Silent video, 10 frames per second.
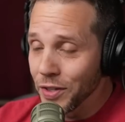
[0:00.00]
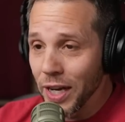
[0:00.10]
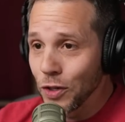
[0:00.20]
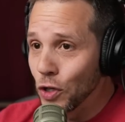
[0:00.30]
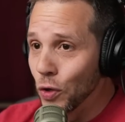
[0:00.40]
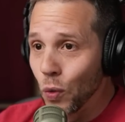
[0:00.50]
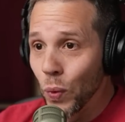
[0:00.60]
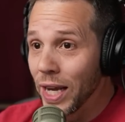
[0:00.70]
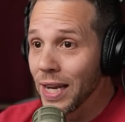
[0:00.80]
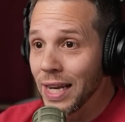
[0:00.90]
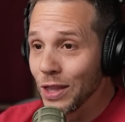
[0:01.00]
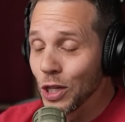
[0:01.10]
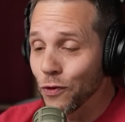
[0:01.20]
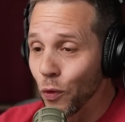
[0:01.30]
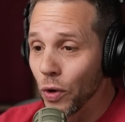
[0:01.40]
I was like, dude, we didn't need
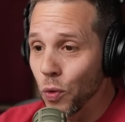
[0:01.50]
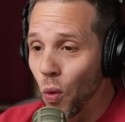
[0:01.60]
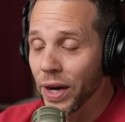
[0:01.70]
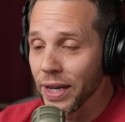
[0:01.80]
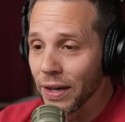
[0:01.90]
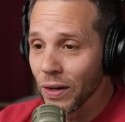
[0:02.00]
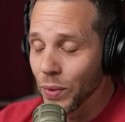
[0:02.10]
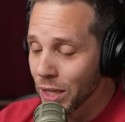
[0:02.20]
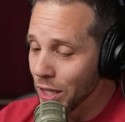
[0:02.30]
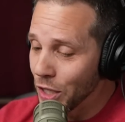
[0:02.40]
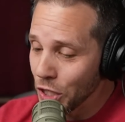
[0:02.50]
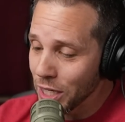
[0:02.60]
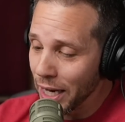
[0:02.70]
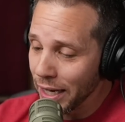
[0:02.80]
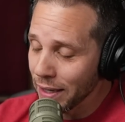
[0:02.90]
this fourth one here. We could have
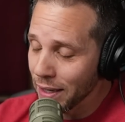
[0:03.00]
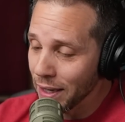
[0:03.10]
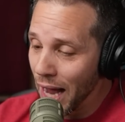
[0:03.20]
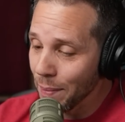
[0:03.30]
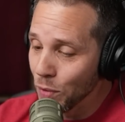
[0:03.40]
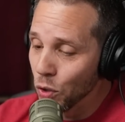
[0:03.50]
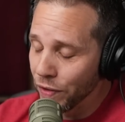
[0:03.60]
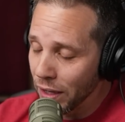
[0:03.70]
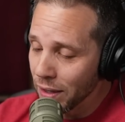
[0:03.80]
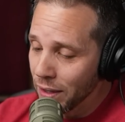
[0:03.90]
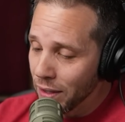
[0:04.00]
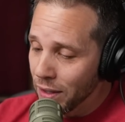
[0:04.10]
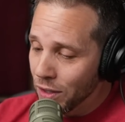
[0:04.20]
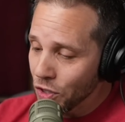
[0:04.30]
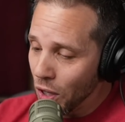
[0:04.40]
just like got moving.
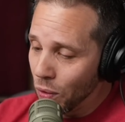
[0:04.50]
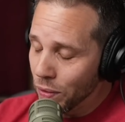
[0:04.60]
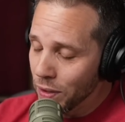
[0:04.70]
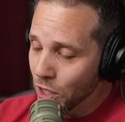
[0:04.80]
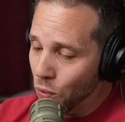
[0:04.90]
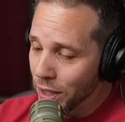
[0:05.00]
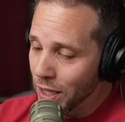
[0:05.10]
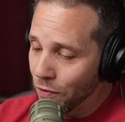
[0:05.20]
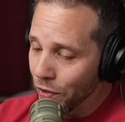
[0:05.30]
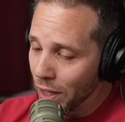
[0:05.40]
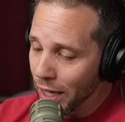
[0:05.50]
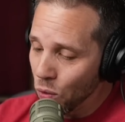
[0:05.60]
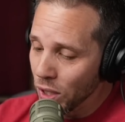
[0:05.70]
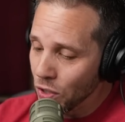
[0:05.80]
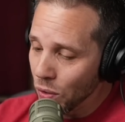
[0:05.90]
So this one didn't feel like
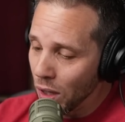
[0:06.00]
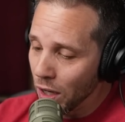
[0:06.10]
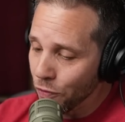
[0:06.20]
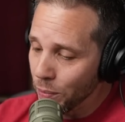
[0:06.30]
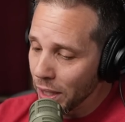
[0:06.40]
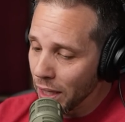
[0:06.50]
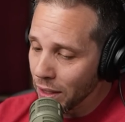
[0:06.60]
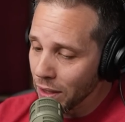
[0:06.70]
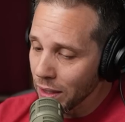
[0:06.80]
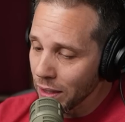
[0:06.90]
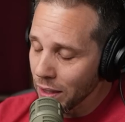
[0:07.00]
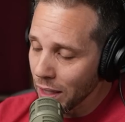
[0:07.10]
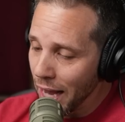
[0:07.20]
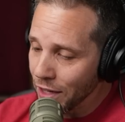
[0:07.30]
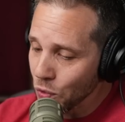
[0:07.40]
it went too long for me like the
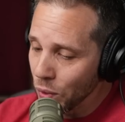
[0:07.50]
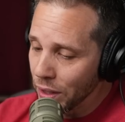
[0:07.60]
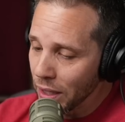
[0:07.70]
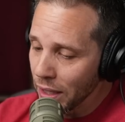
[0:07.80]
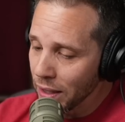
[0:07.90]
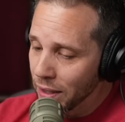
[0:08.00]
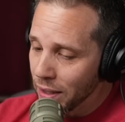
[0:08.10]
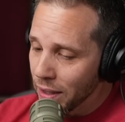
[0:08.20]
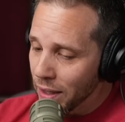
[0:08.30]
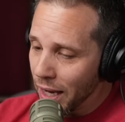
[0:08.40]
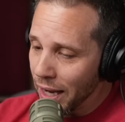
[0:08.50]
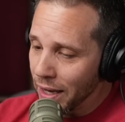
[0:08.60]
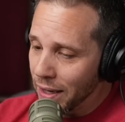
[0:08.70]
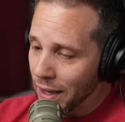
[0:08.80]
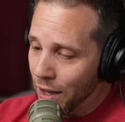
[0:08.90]
last one did.
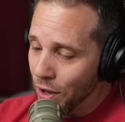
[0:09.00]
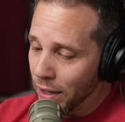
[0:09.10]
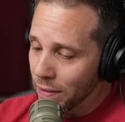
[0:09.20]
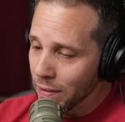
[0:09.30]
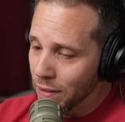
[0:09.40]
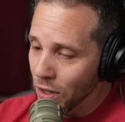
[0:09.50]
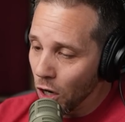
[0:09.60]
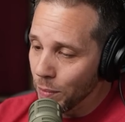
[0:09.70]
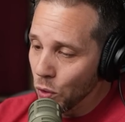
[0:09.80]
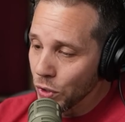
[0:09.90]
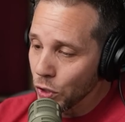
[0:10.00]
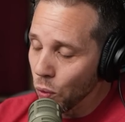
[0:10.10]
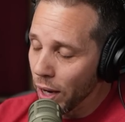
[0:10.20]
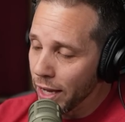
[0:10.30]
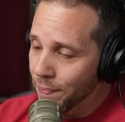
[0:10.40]
And I thought Darby was
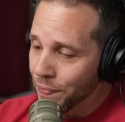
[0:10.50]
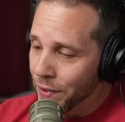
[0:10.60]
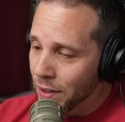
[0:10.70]
great.